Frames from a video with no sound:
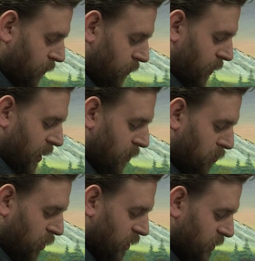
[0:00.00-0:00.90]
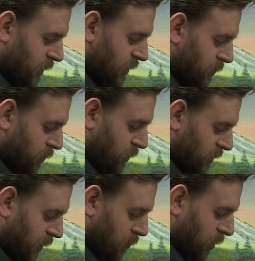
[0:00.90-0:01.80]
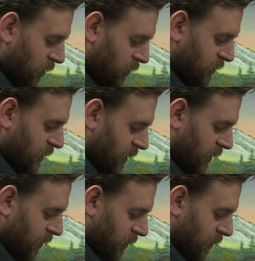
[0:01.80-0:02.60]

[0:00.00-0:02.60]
fan brush, get some of those same colors in it.